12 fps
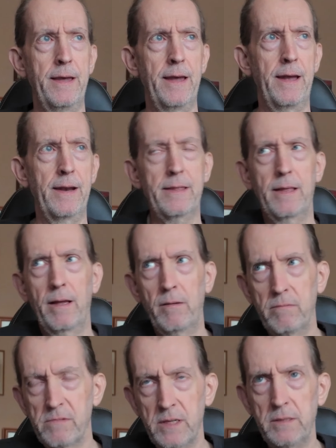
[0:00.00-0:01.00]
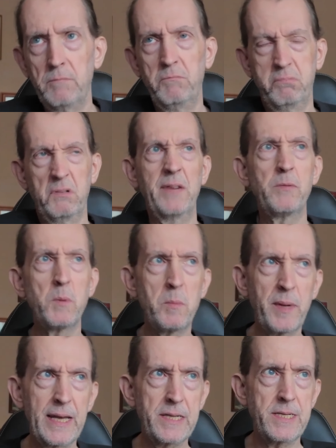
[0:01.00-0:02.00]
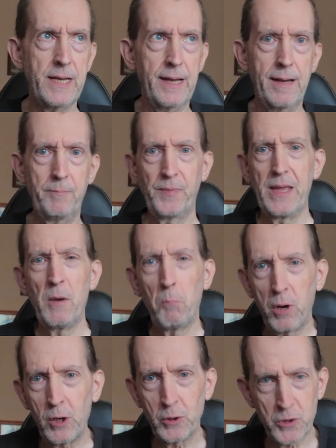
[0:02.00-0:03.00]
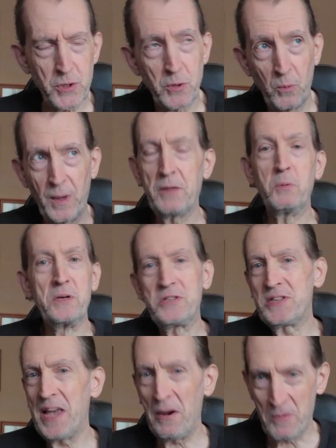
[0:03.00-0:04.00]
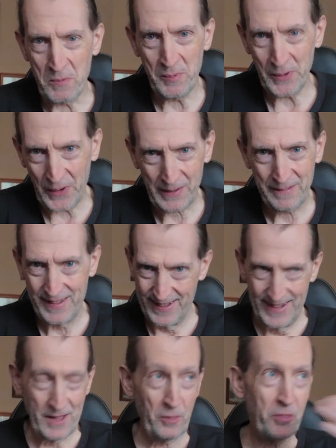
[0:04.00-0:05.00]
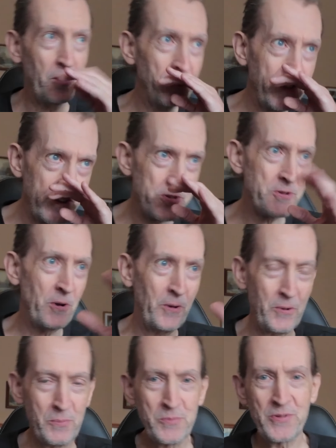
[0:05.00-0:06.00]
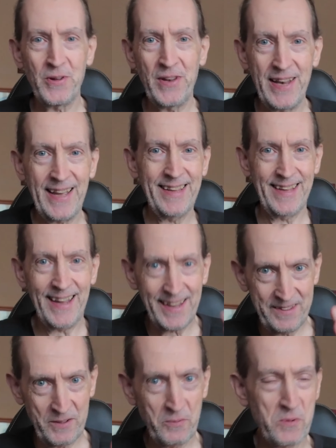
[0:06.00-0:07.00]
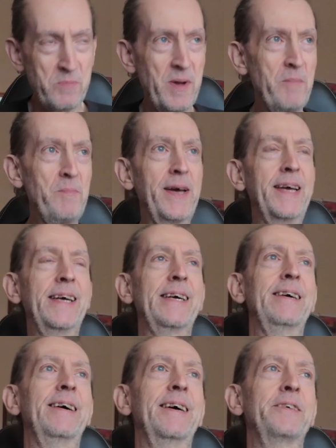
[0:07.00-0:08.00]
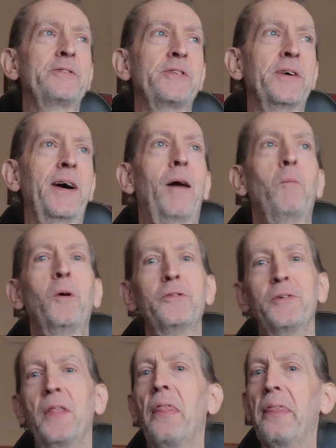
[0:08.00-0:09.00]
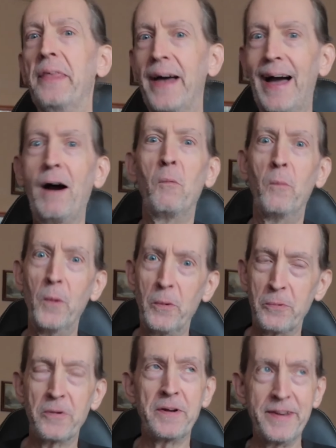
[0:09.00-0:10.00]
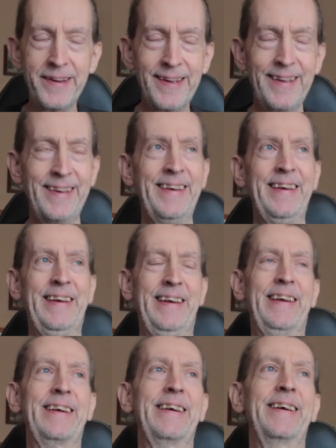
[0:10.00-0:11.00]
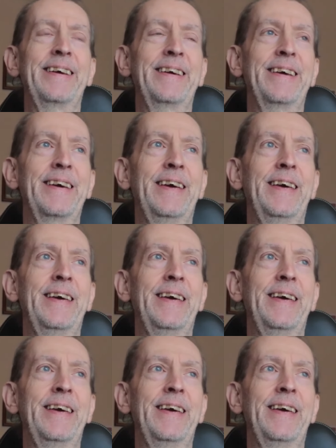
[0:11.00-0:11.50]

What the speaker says: I thought, well, give them a bit of time. Plus, the weather was terrible. Thunderstorms, all like that, you'll remember. Right, so I wasn't that worried. Right.